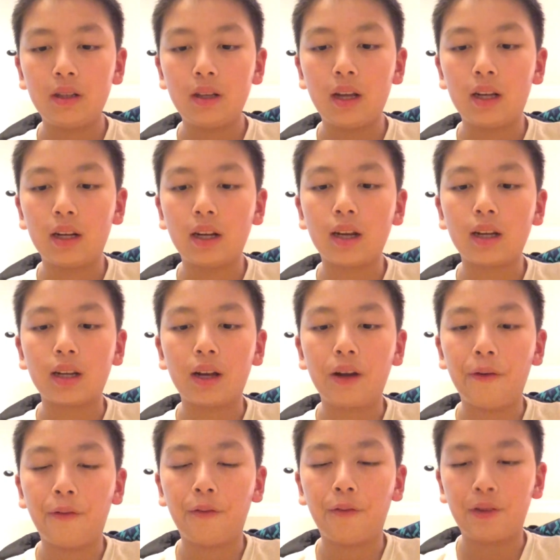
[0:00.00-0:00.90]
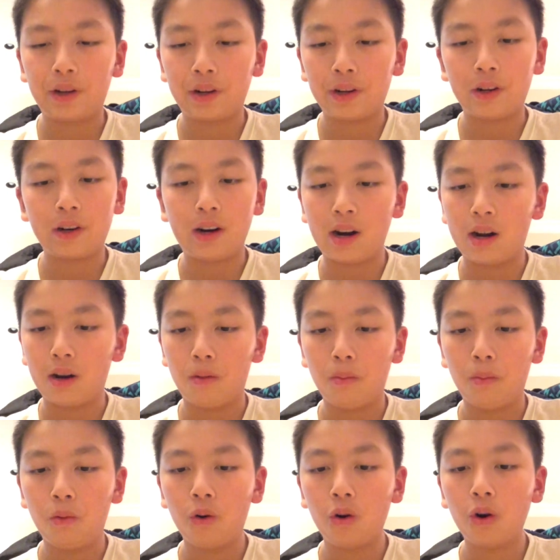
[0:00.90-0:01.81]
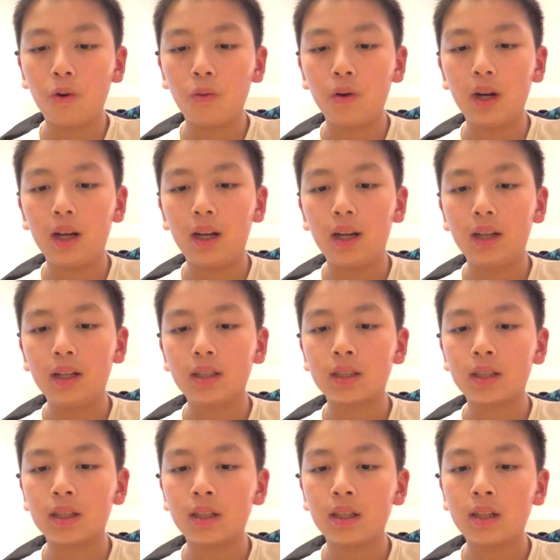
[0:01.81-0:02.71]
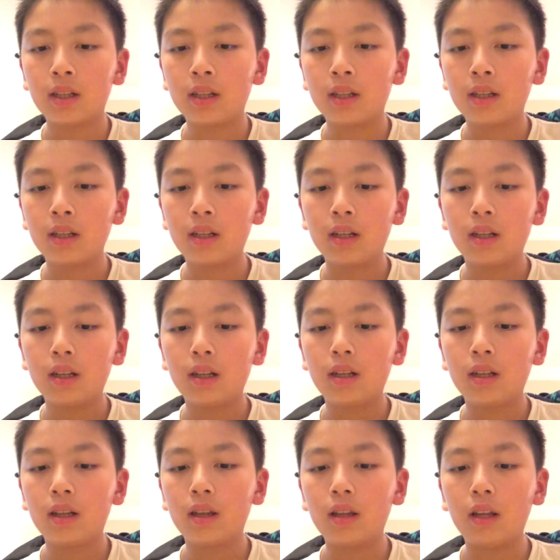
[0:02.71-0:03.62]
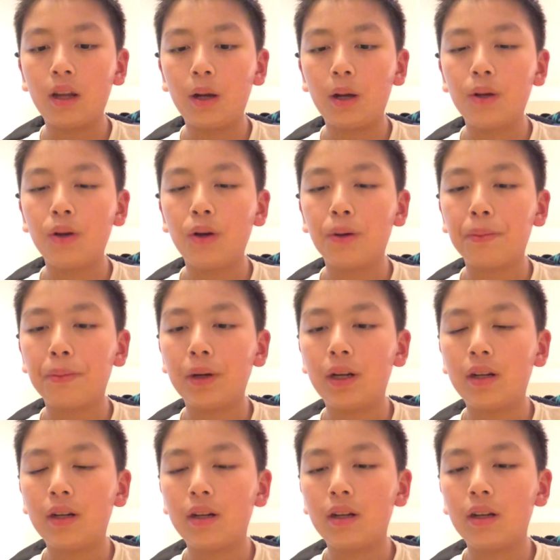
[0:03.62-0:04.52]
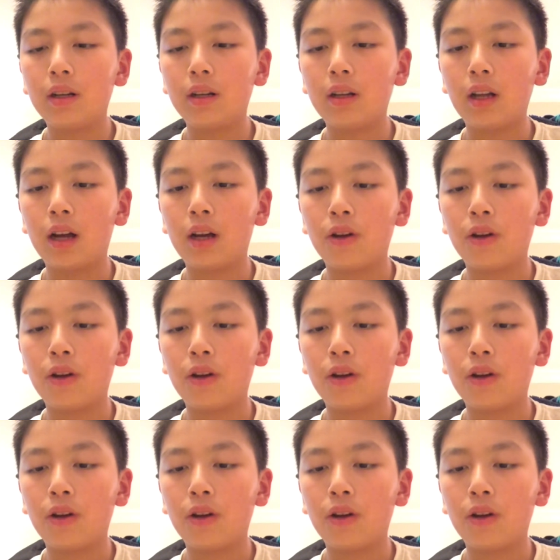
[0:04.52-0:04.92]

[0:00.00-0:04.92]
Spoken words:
and I can figure out more ways that you and